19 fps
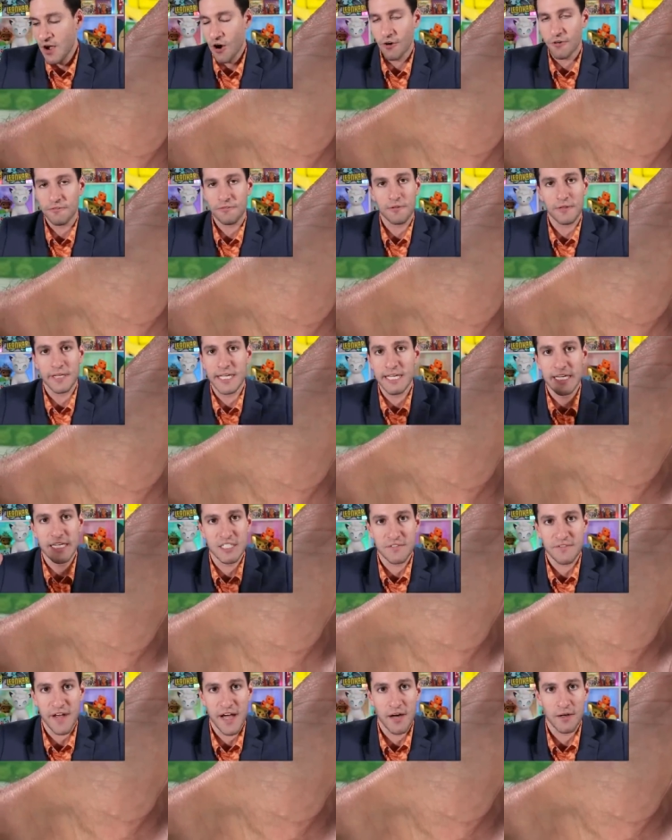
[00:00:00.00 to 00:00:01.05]
Hopefully it
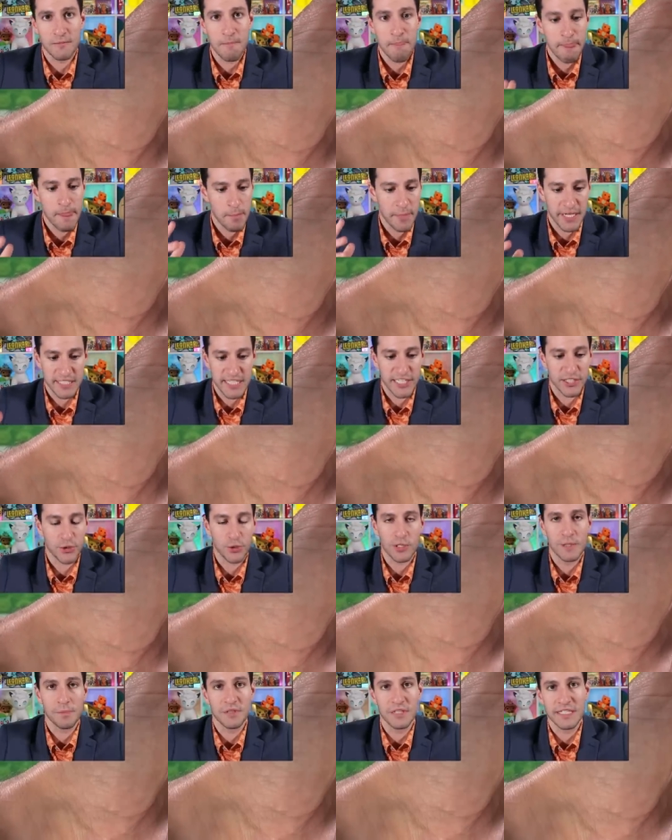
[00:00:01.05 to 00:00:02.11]
is found, because I
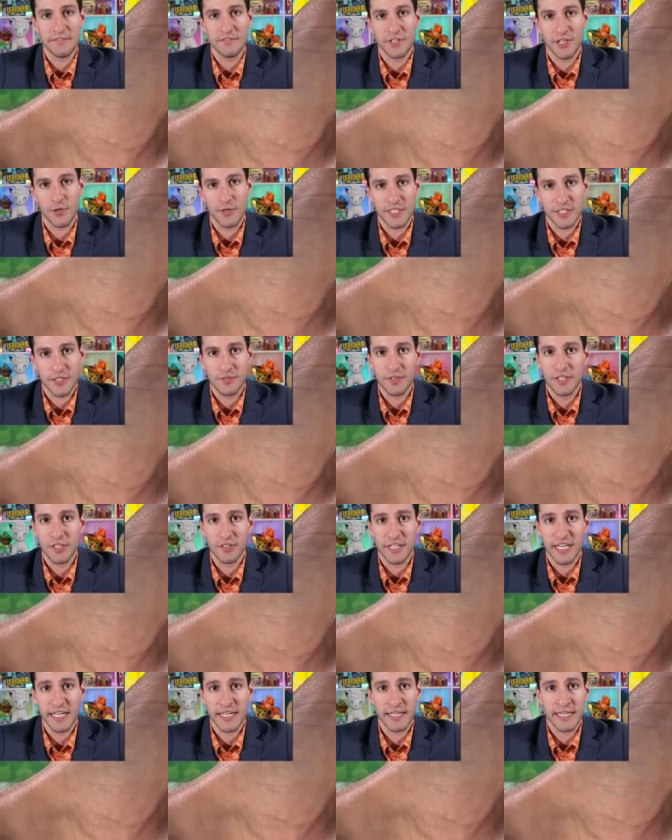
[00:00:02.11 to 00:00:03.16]
truly believe the crystal
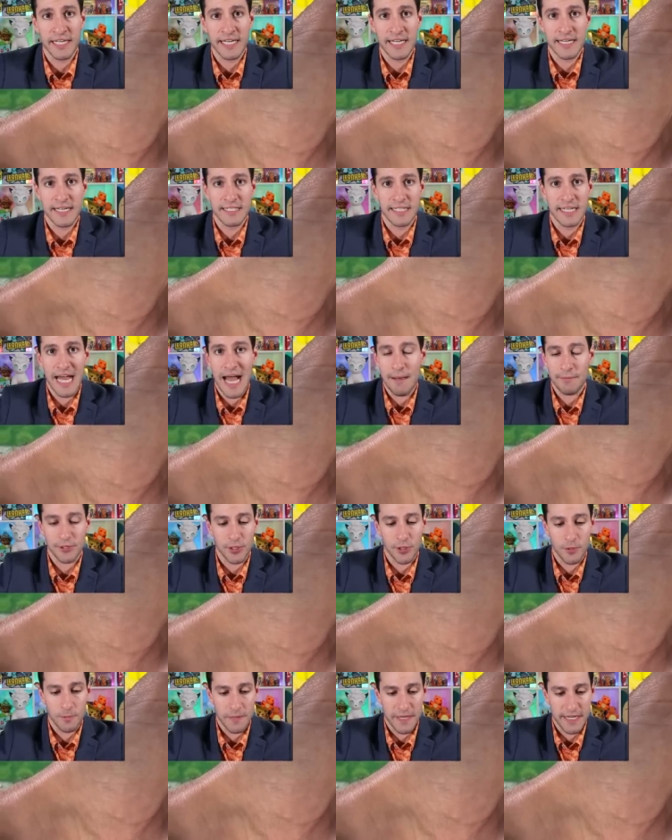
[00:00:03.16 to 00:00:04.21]
Nidoking is an
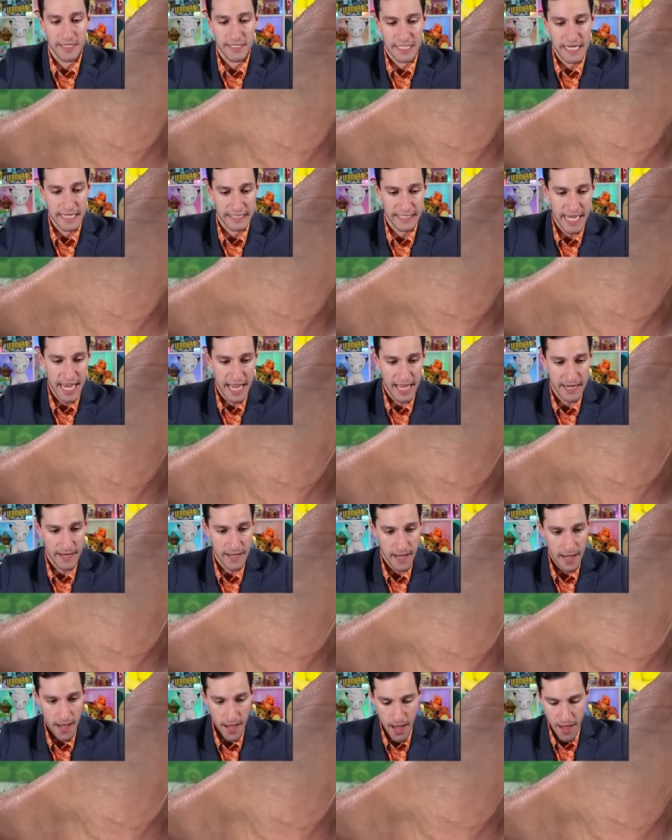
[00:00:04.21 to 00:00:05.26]
absolute P S A
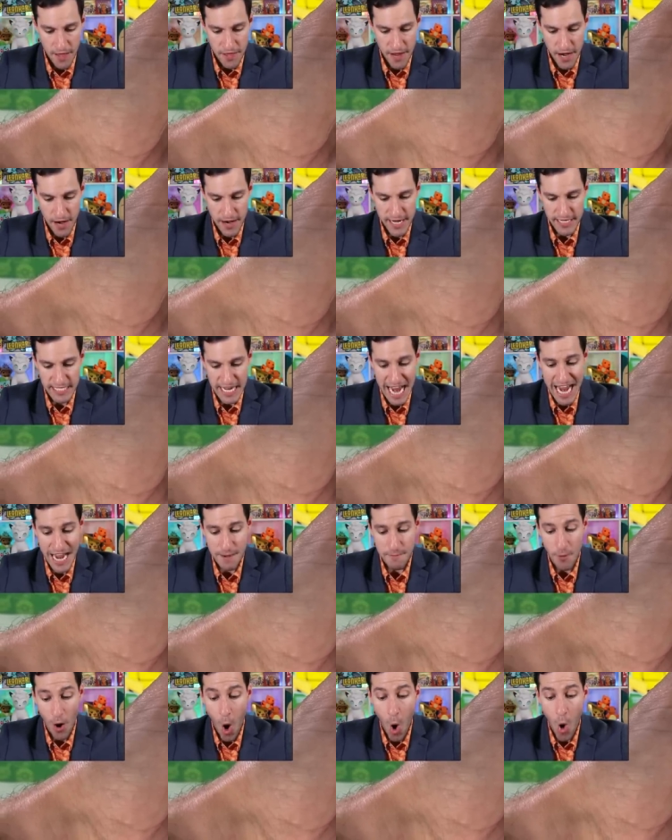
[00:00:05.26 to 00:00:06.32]
ten. There is
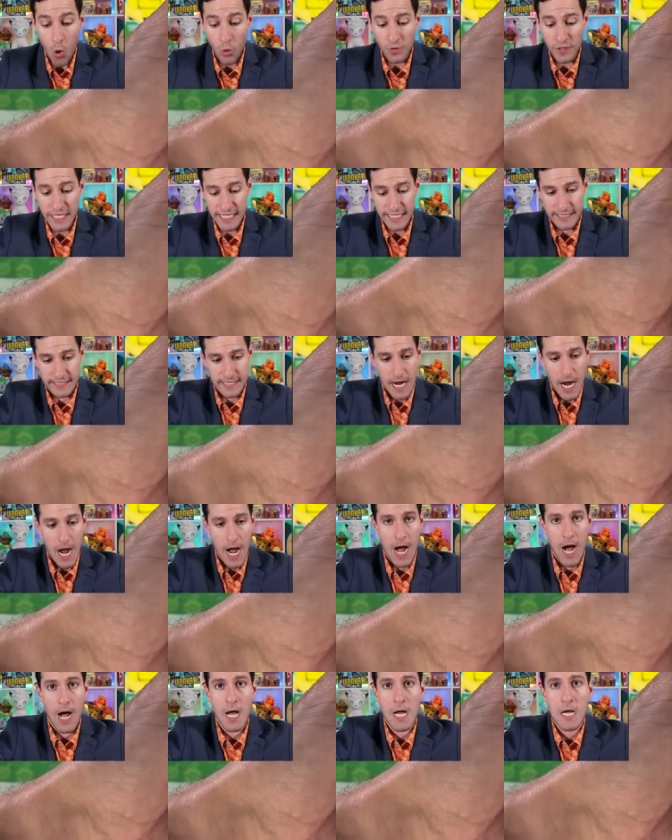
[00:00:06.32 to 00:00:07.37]
a
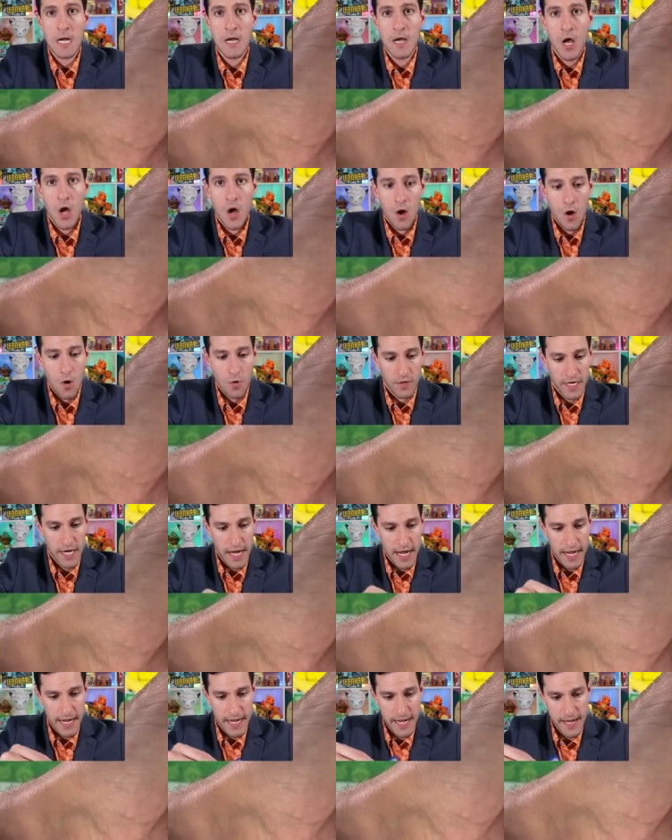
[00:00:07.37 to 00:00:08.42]
Ponyta.
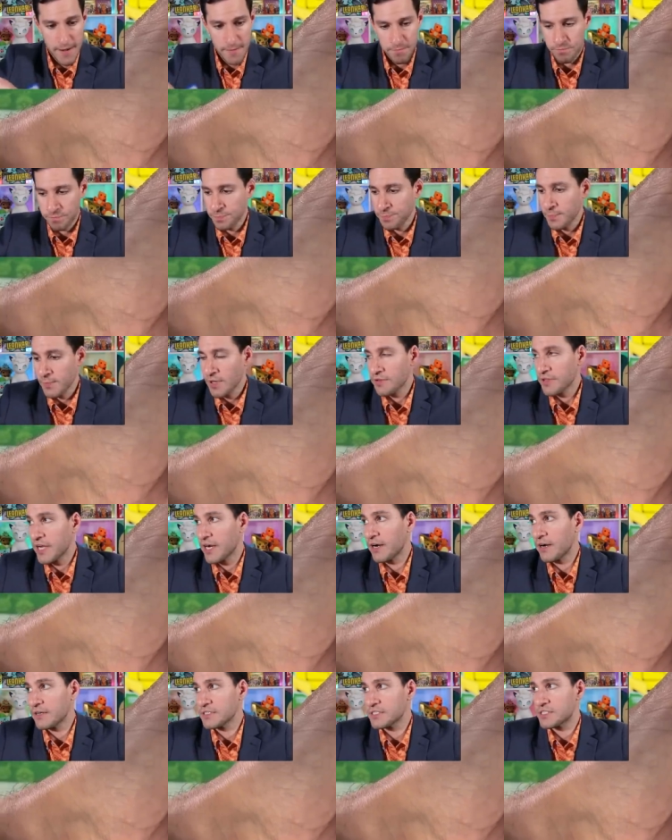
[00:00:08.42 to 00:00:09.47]
Okay.
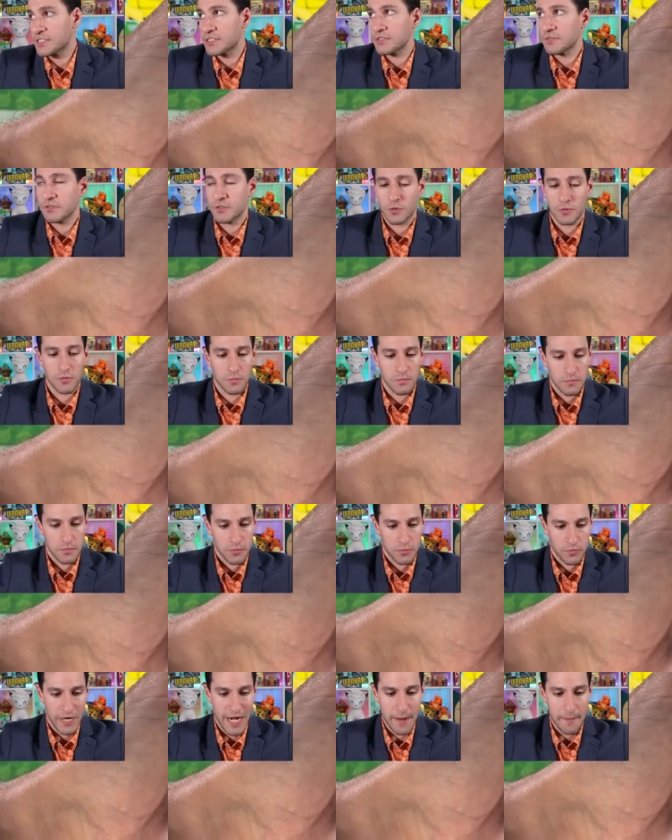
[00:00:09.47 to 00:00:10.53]
There's
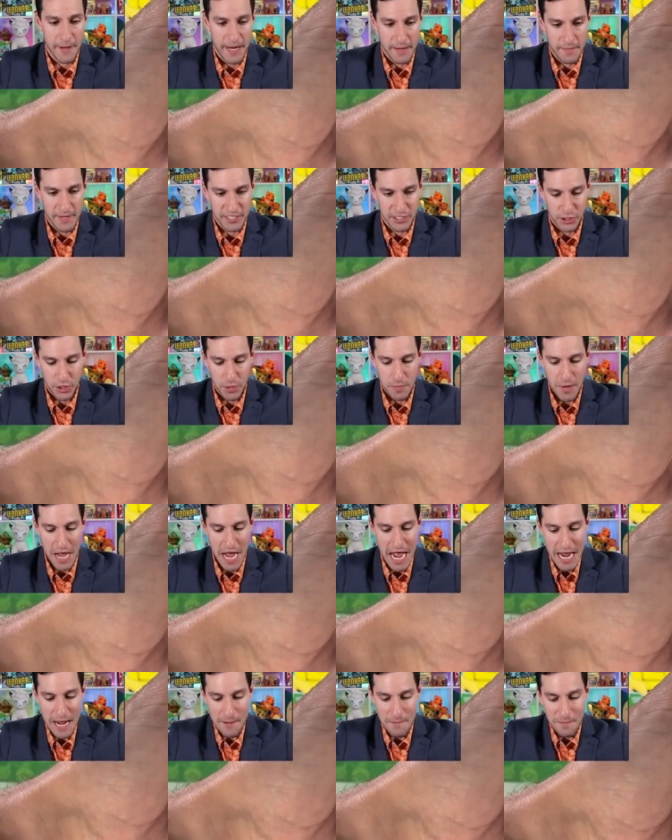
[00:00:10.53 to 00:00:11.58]
creepy Mister
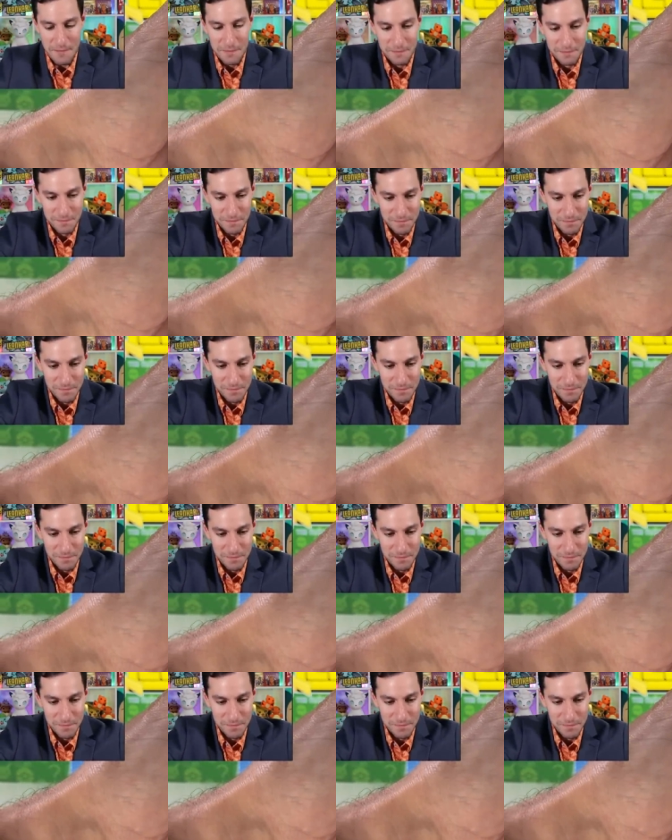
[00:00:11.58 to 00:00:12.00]
Mime.